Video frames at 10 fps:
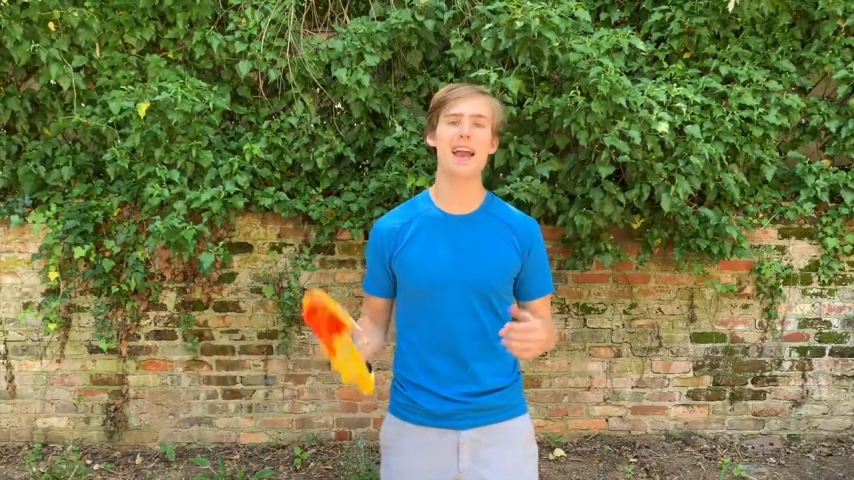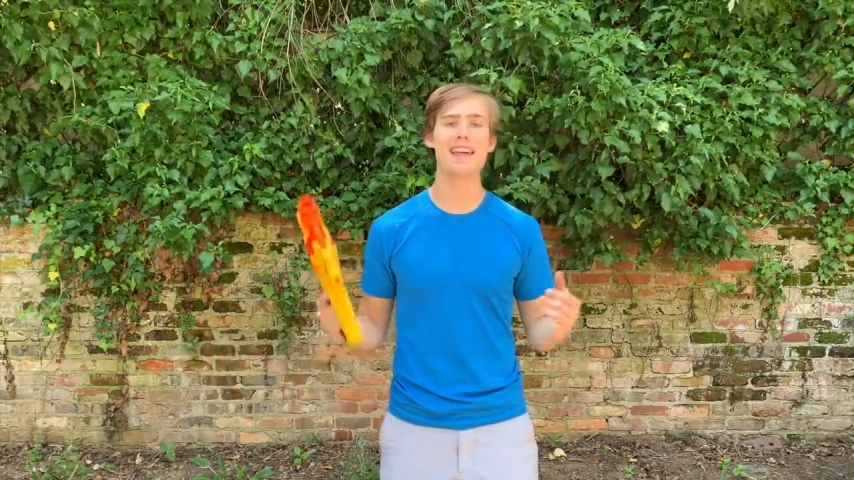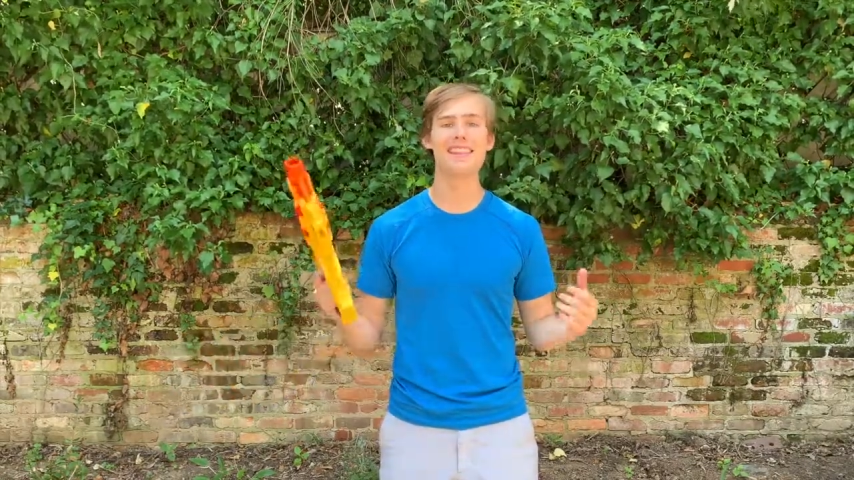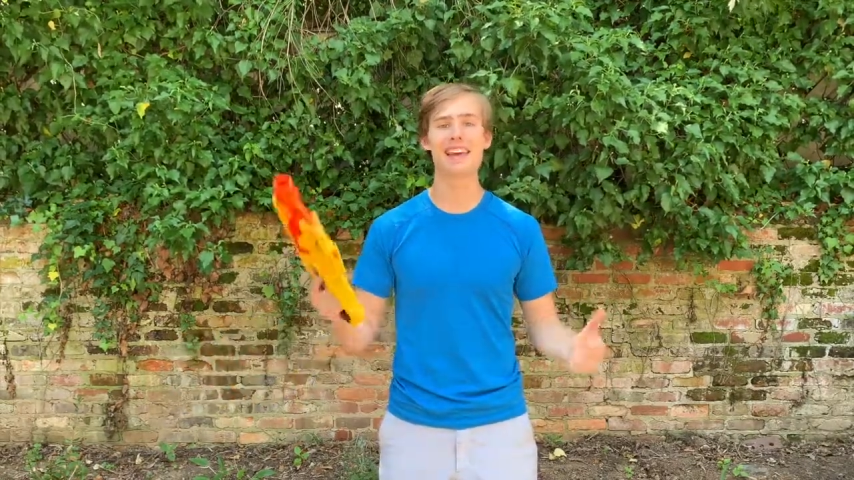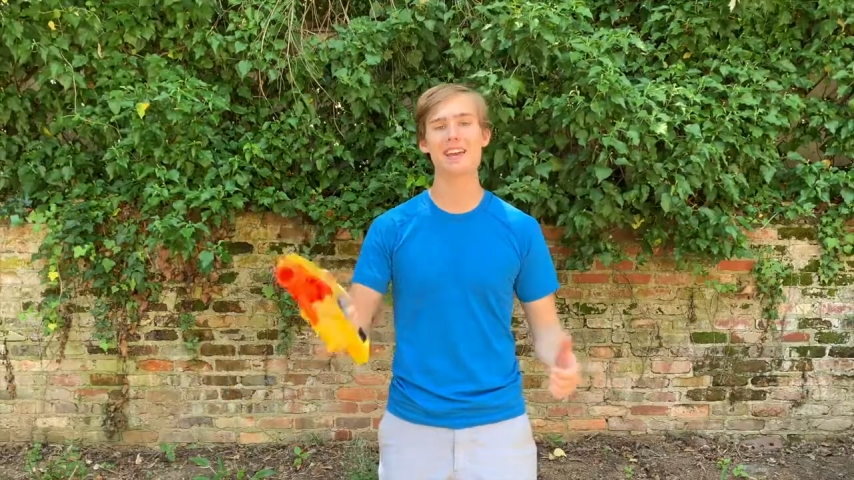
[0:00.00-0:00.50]

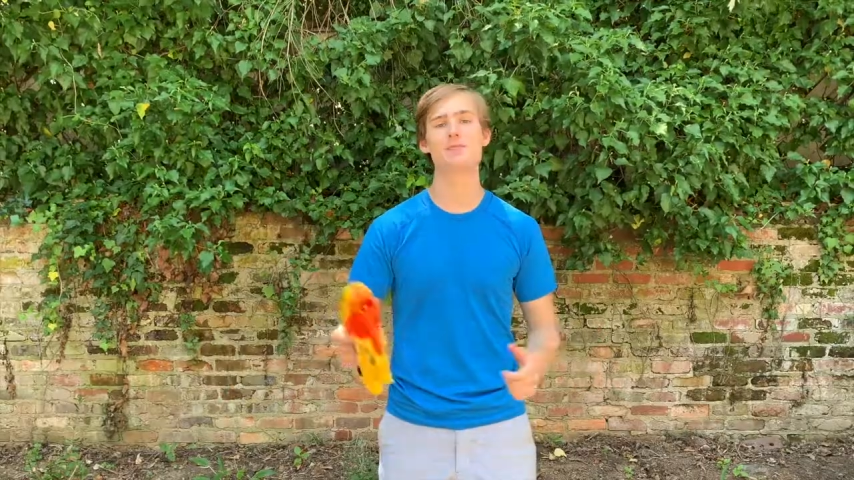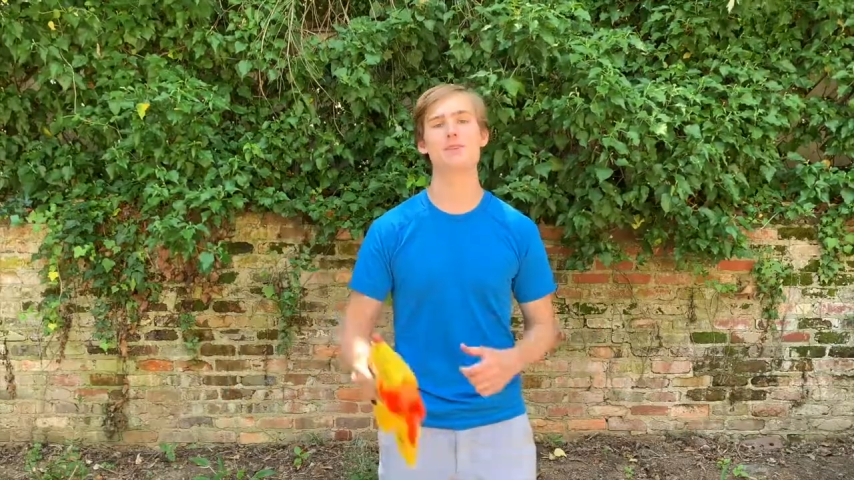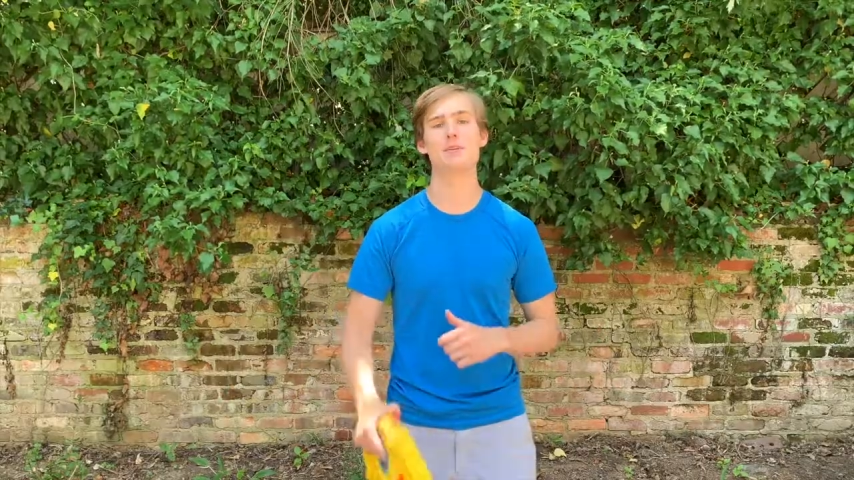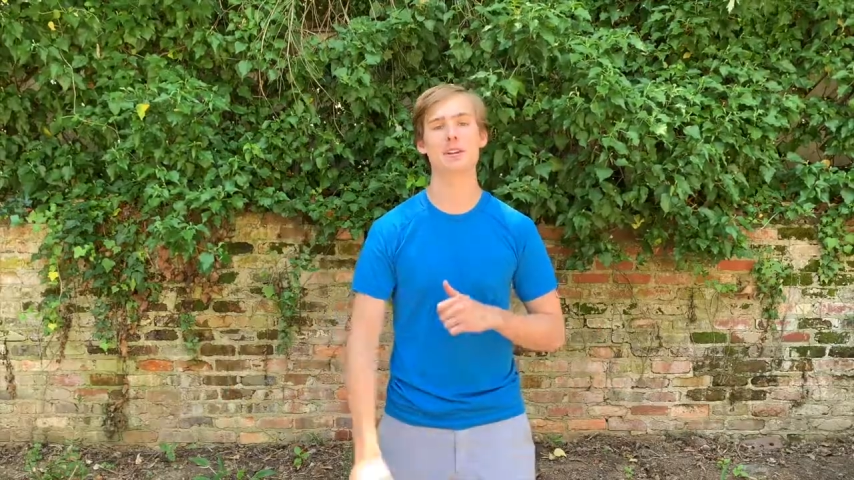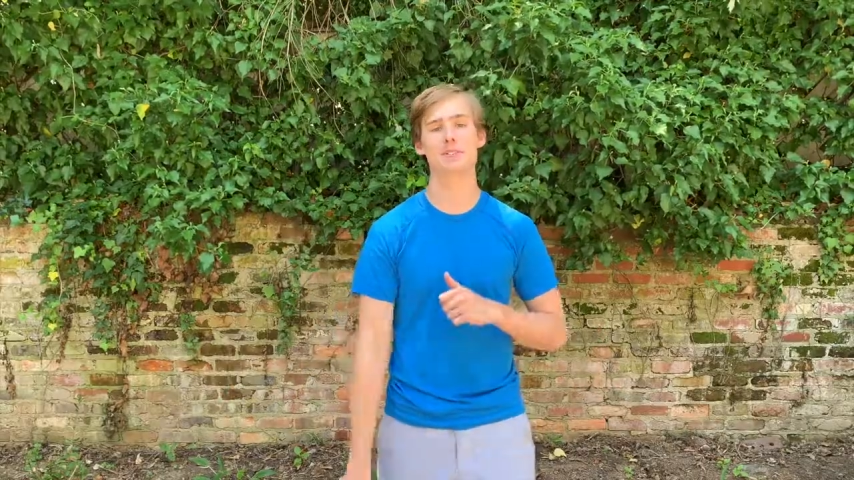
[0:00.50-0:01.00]
and thank you
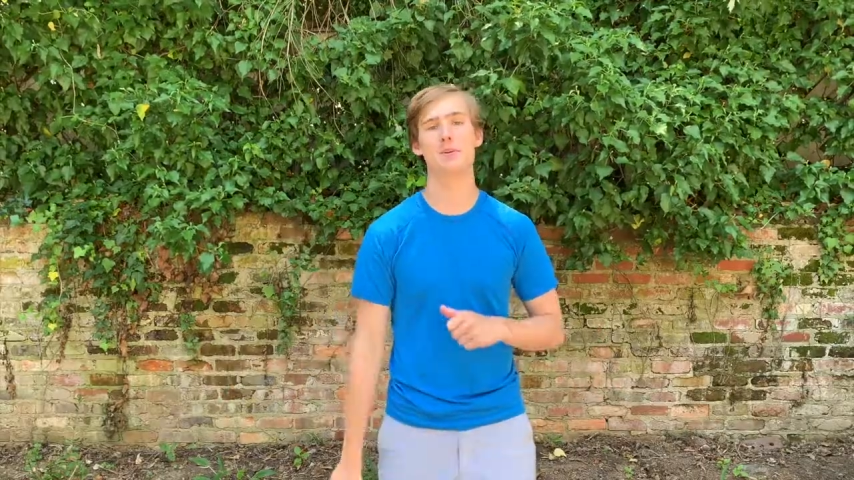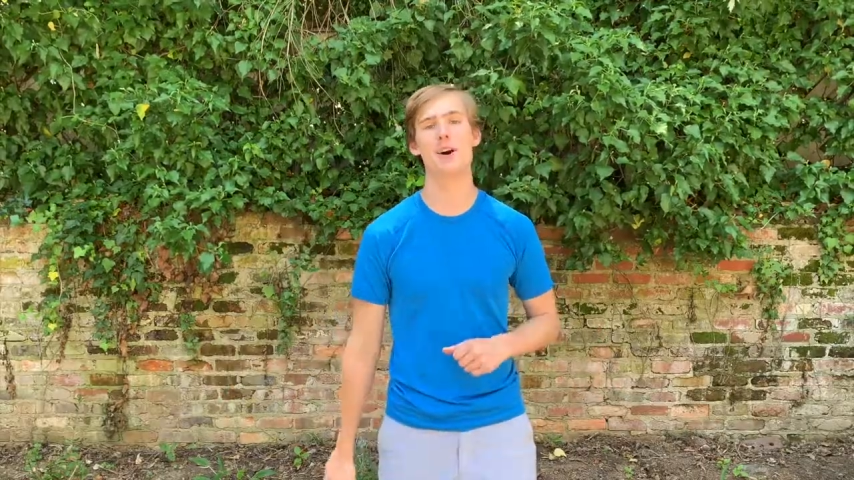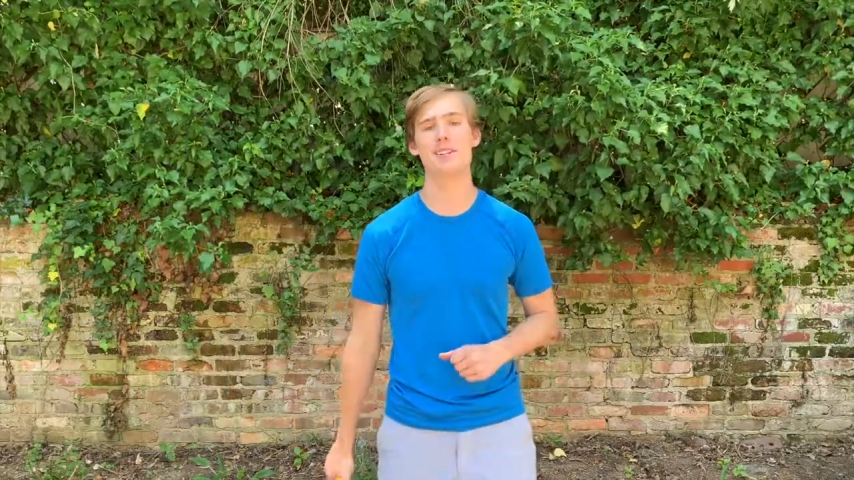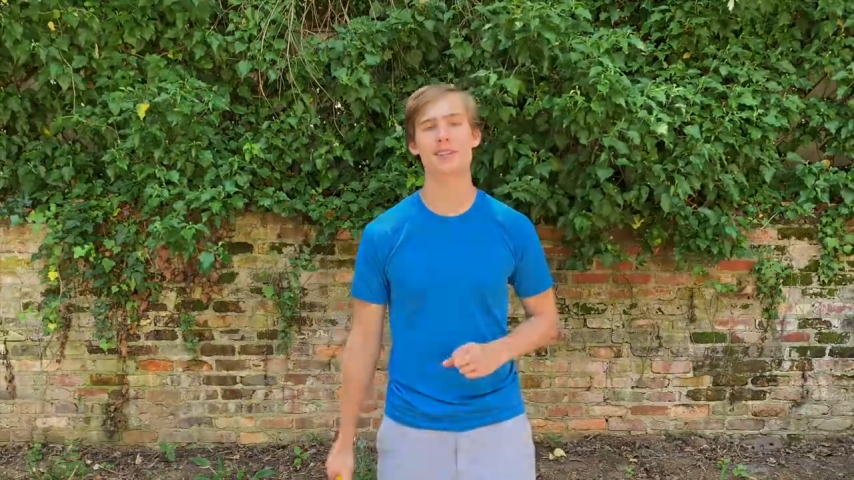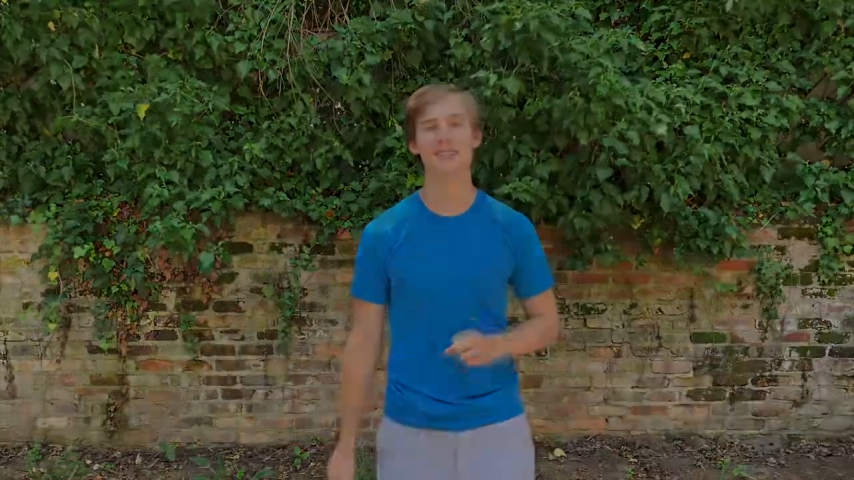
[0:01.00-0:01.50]
so much for watching.